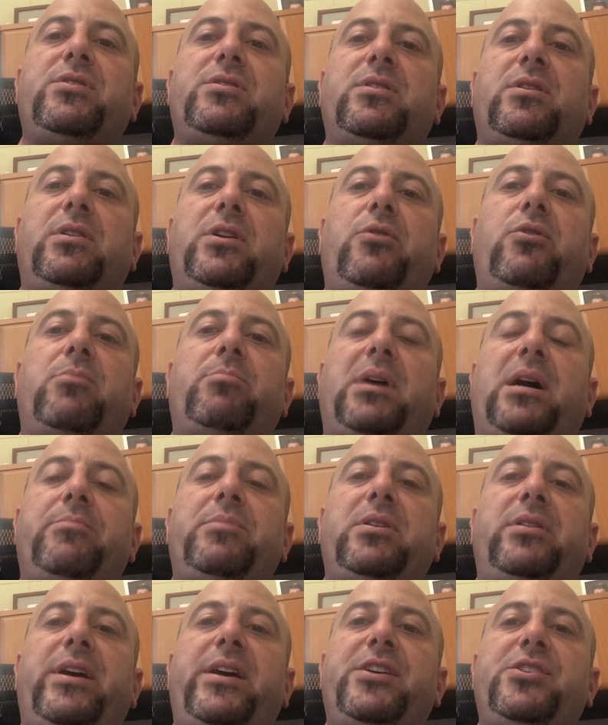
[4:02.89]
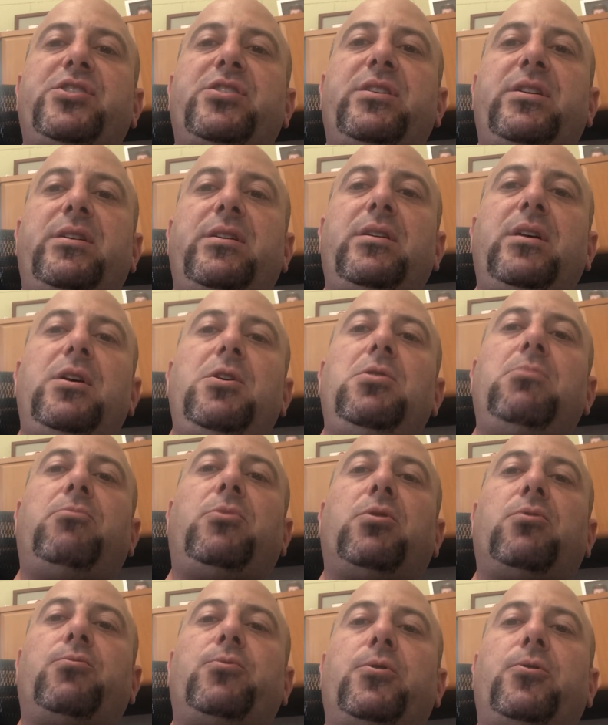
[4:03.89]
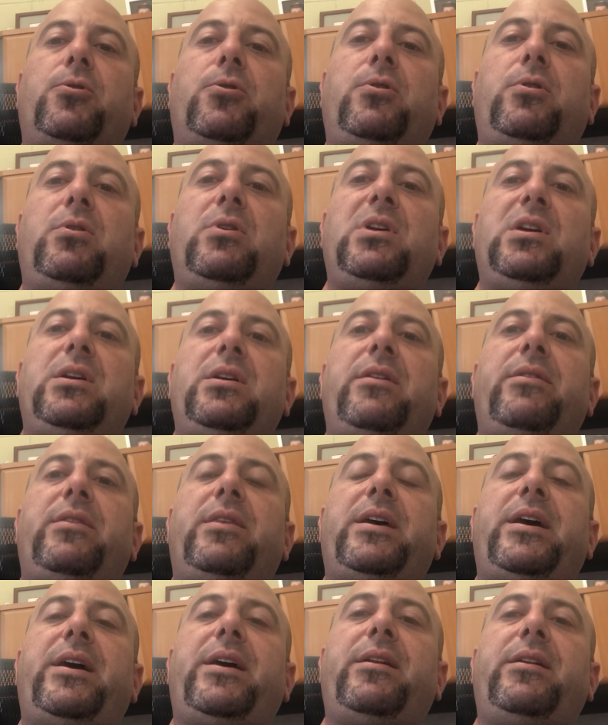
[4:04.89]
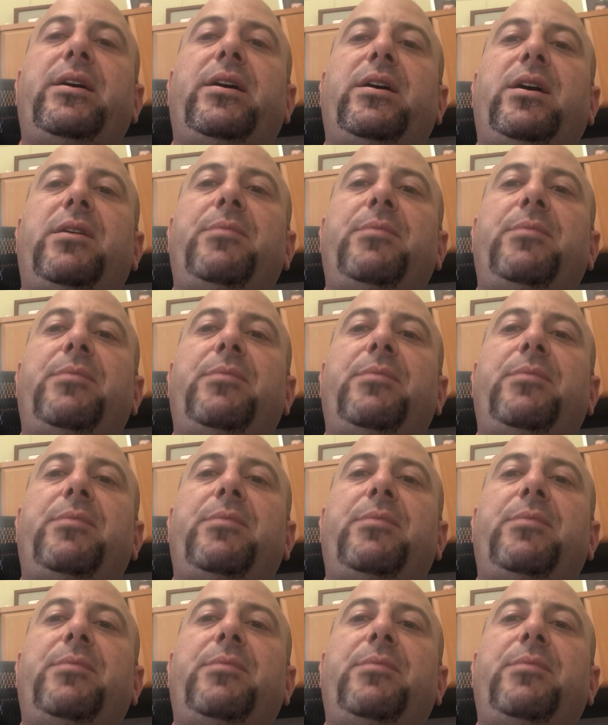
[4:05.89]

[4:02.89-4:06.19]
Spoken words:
is a lower population, more rural, then,